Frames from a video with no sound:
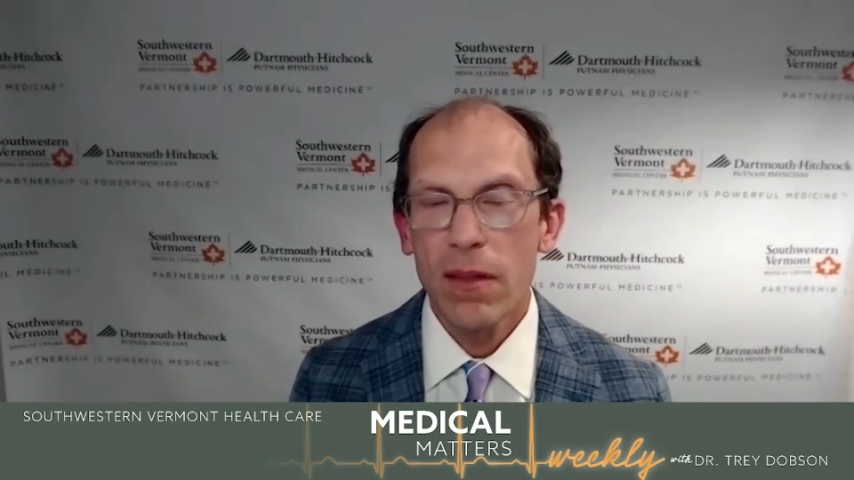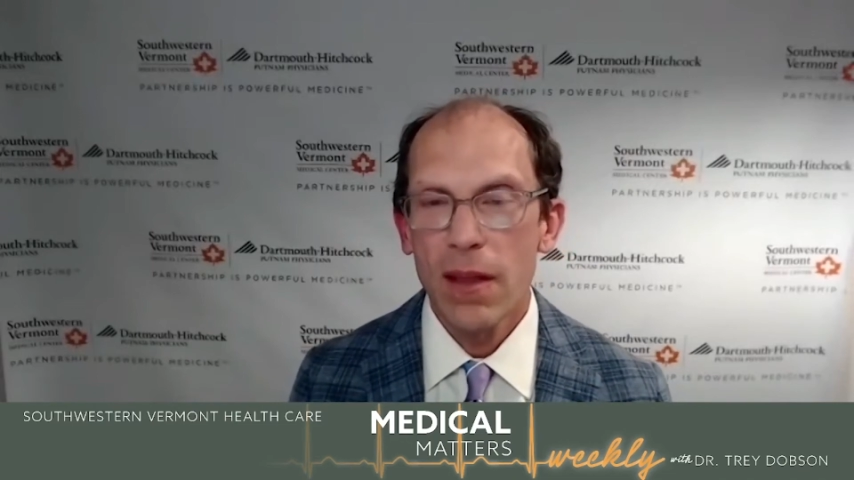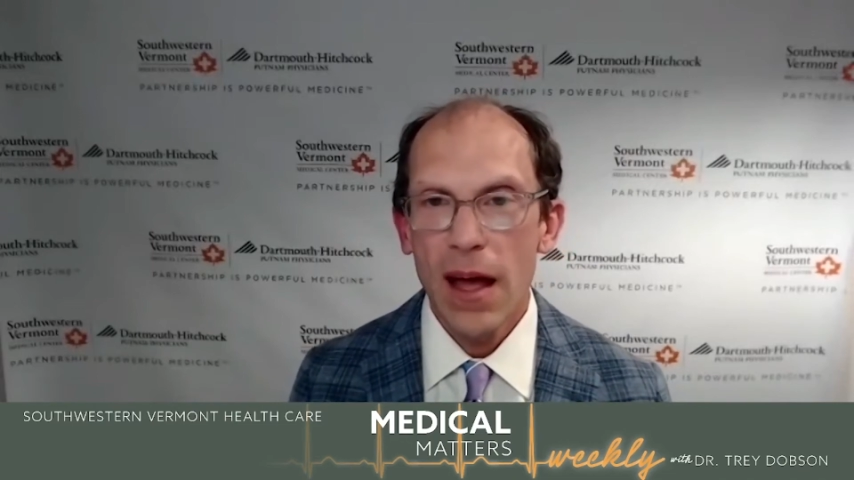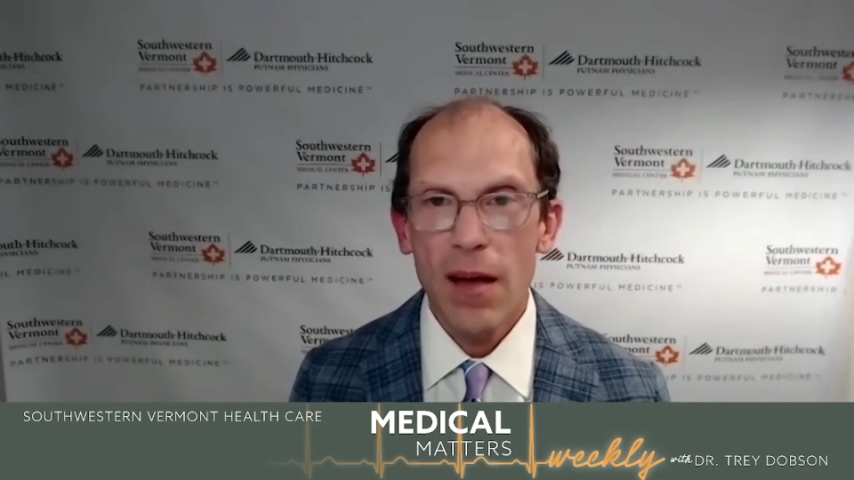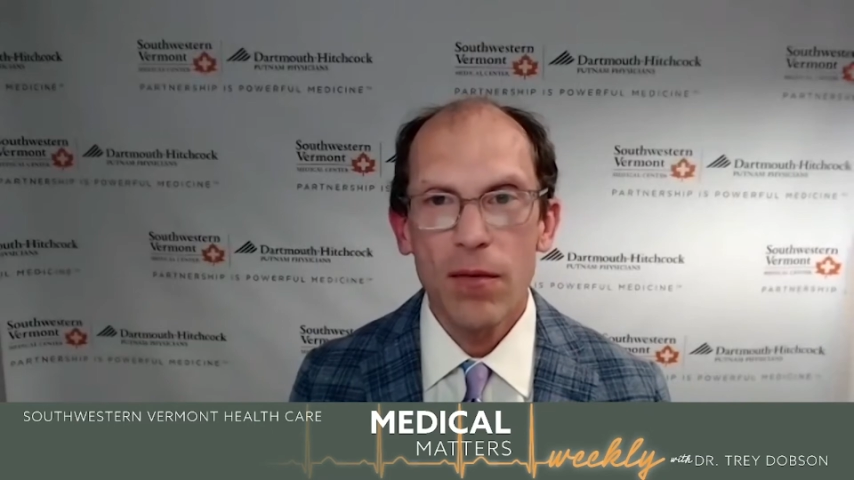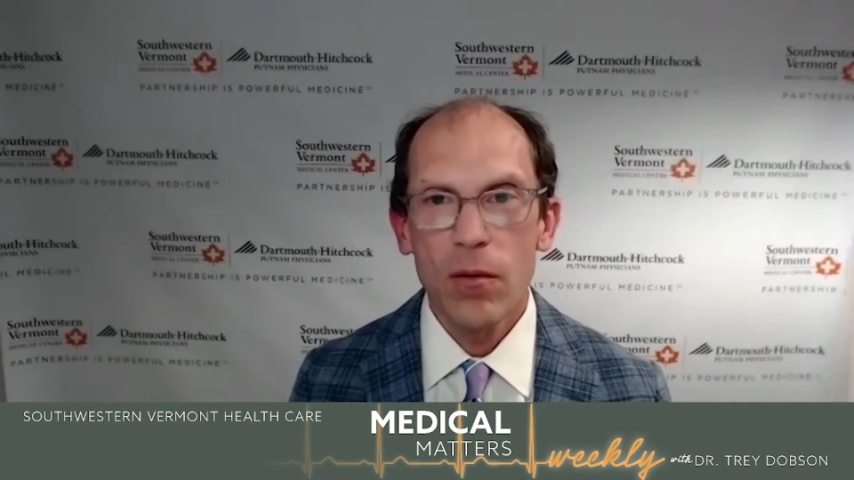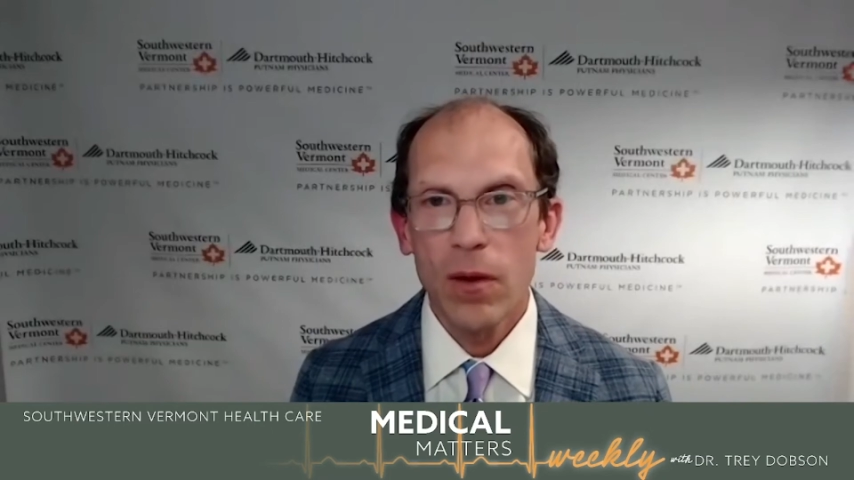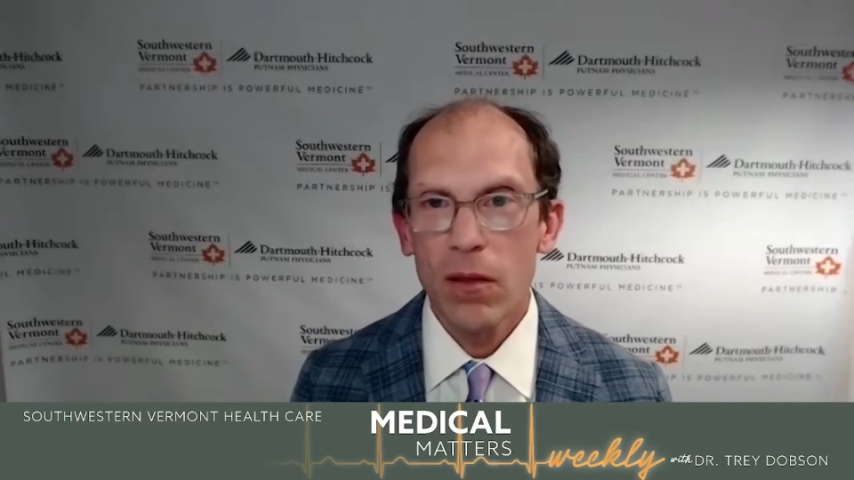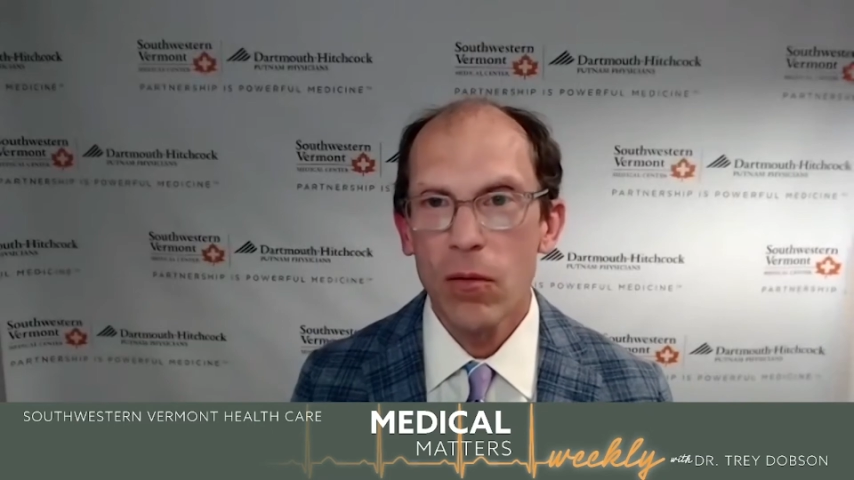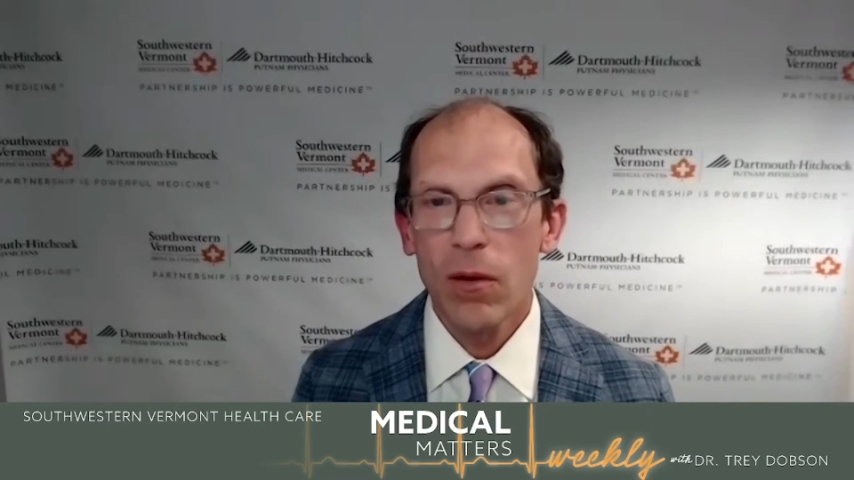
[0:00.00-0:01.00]
the staff and
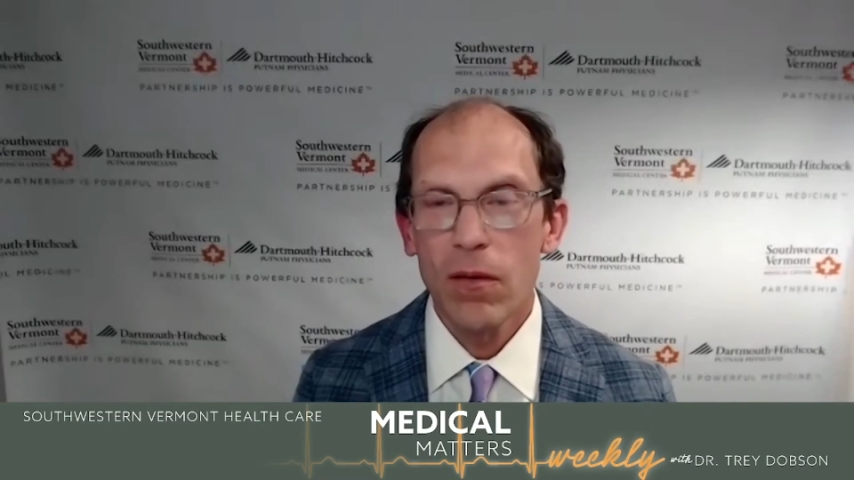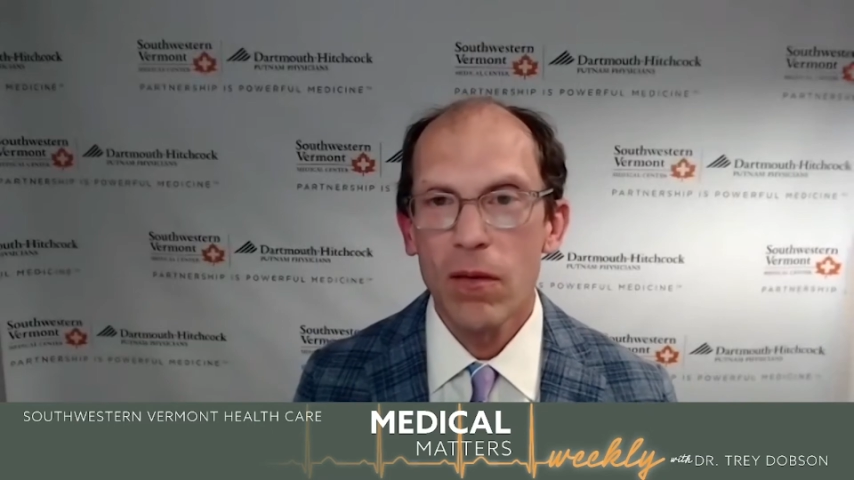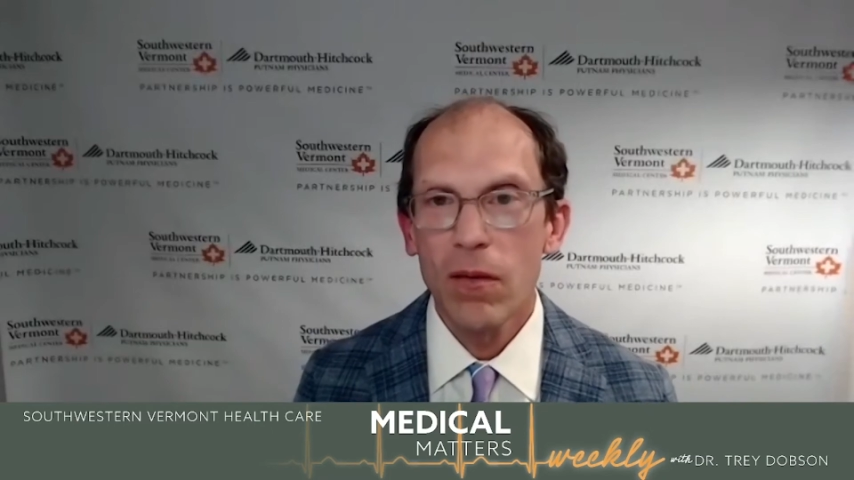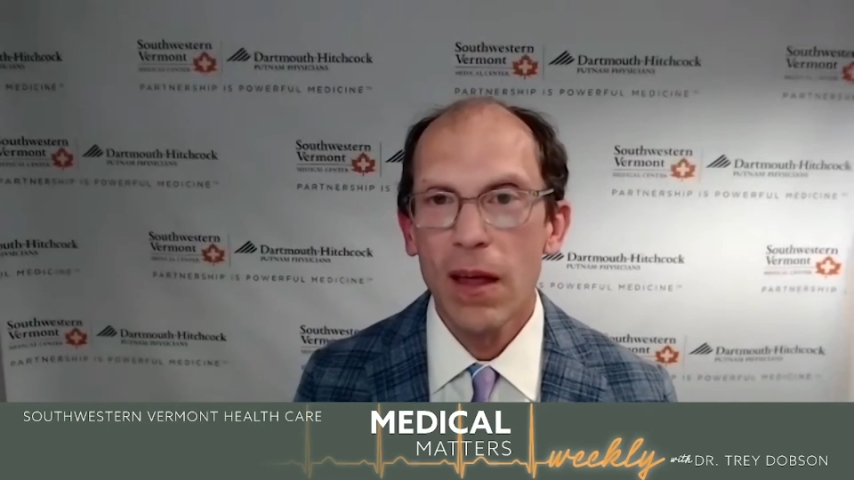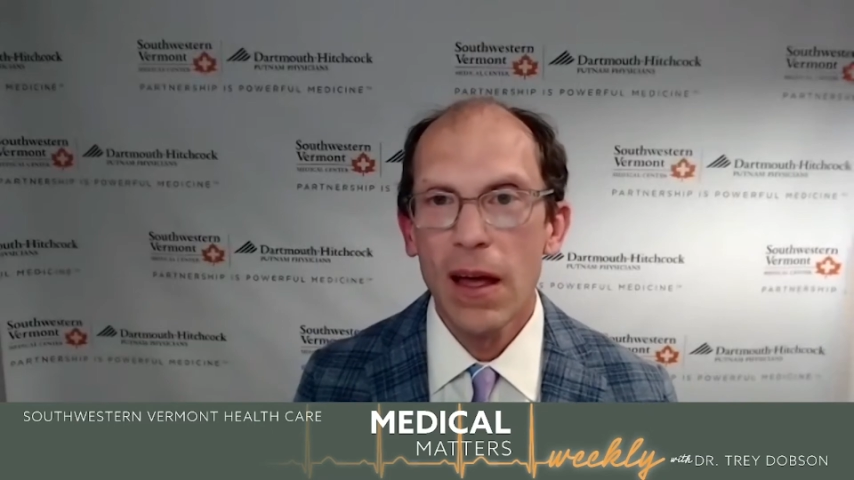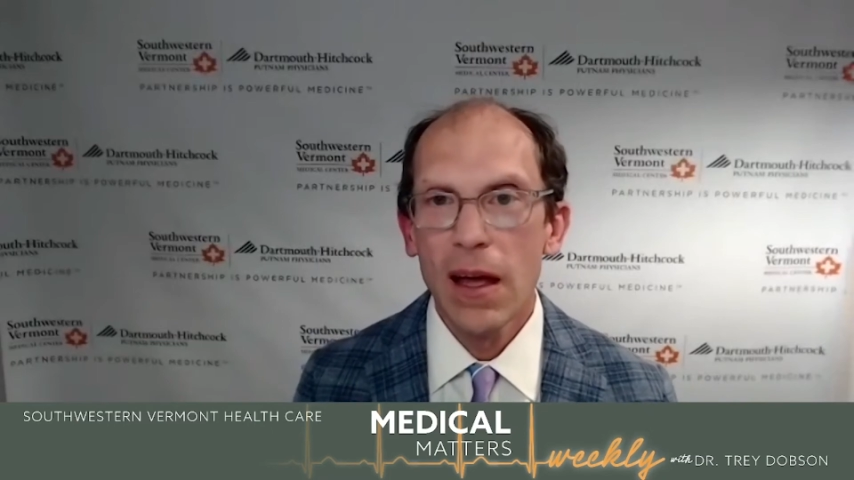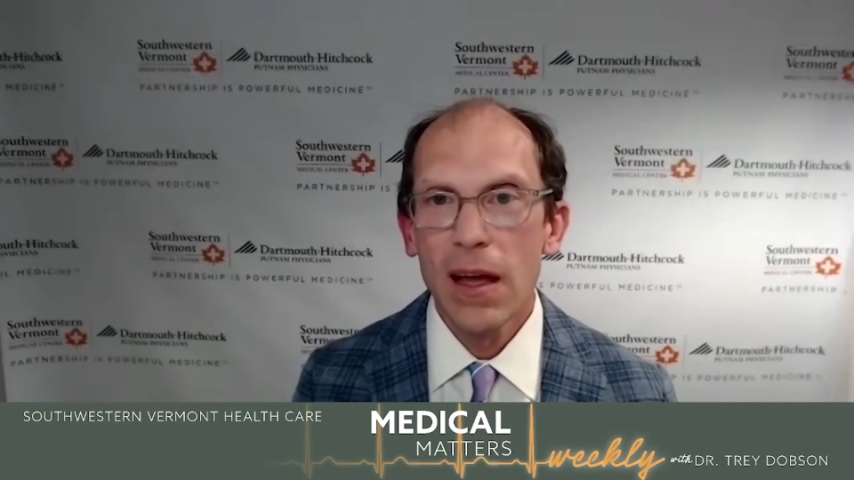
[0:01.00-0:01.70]
resources